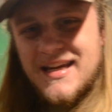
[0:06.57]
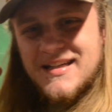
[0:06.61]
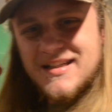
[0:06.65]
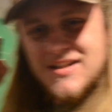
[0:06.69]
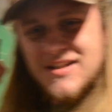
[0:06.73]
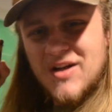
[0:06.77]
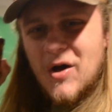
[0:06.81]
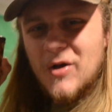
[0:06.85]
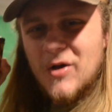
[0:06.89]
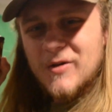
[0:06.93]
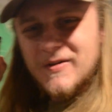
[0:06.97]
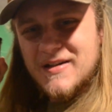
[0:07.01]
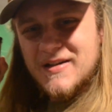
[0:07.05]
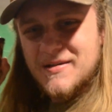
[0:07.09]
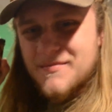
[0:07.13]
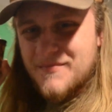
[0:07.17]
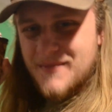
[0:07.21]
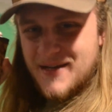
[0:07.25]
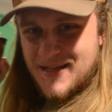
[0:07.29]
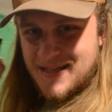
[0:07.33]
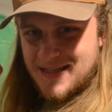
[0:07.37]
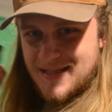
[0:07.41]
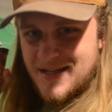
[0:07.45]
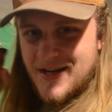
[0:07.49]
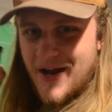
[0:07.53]
salted
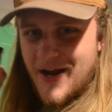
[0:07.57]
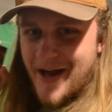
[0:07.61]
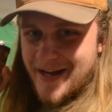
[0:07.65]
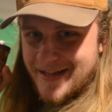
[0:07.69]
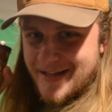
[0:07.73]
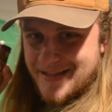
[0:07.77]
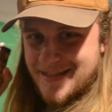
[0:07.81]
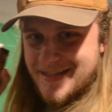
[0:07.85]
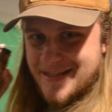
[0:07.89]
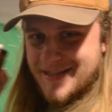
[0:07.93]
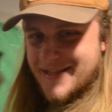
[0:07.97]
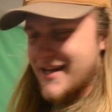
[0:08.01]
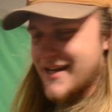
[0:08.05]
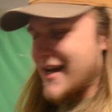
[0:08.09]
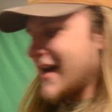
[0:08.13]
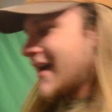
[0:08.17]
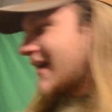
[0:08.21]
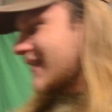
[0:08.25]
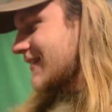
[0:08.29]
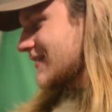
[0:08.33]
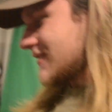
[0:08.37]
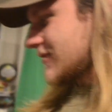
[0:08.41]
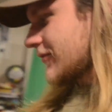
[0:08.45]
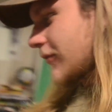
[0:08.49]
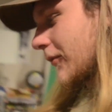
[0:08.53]
mixed nuts.
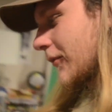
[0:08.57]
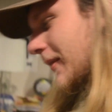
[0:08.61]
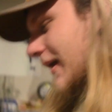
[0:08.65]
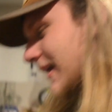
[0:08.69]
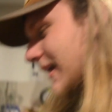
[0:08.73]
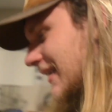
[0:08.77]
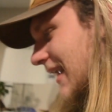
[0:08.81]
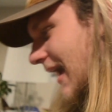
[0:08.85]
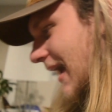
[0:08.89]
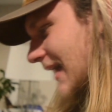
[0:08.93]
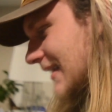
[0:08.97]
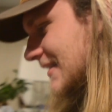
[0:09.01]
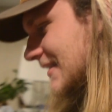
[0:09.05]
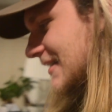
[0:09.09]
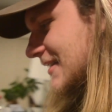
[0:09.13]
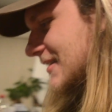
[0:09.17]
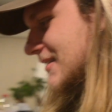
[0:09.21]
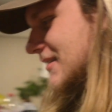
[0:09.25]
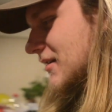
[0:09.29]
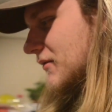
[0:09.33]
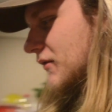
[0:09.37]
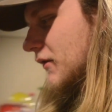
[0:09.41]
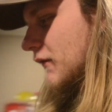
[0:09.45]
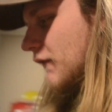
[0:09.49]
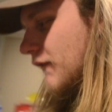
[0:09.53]
This is from like
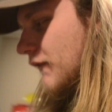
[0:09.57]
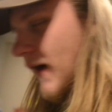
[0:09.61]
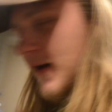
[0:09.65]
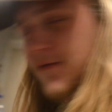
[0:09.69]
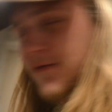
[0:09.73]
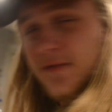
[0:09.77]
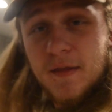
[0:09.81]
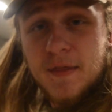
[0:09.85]
1975.